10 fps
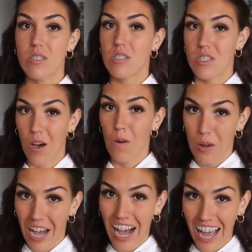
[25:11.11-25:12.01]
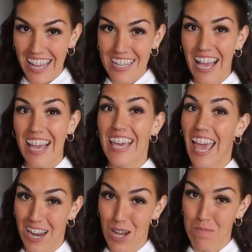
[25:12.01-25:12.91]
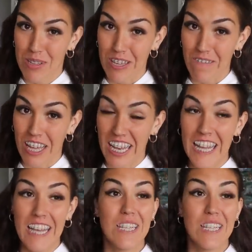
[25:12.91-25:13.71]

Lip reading: so kind. I cannot believe it.